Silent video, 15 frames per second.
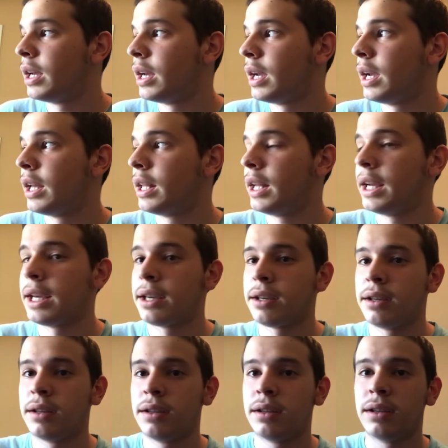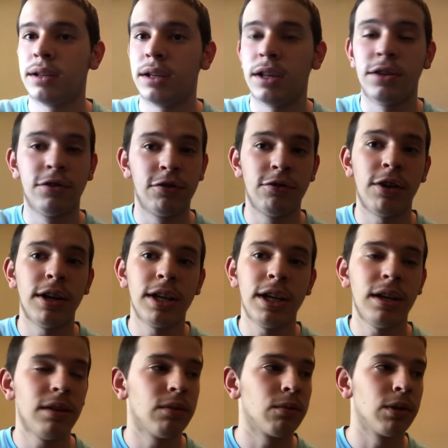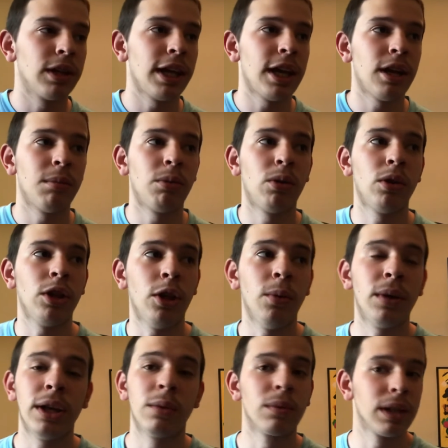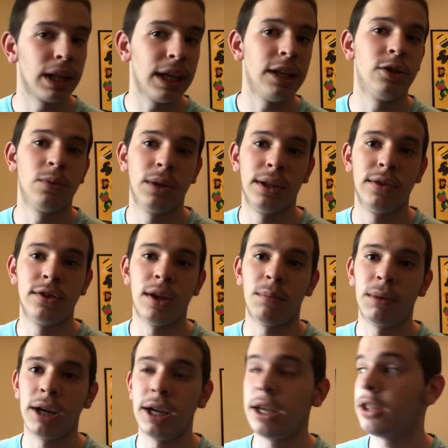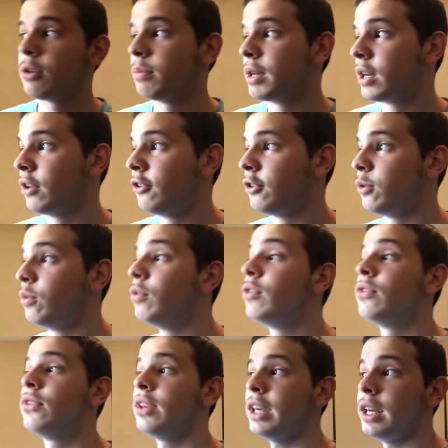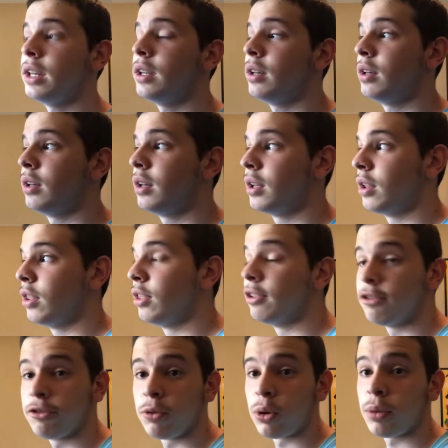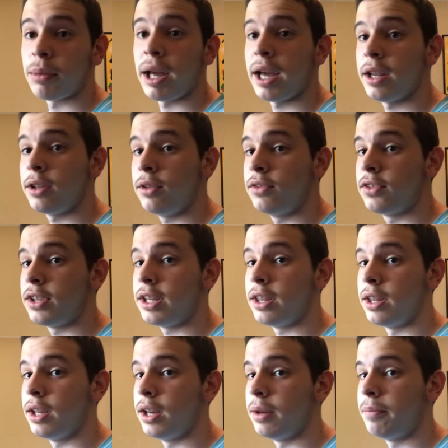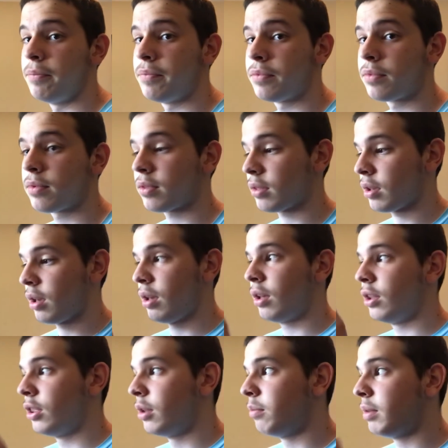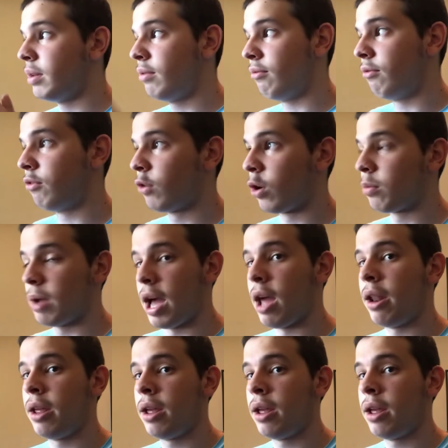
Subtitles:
like, it's funny, relatable, you can relate to it in some way, either because you've seen the format, you've seen the meme format,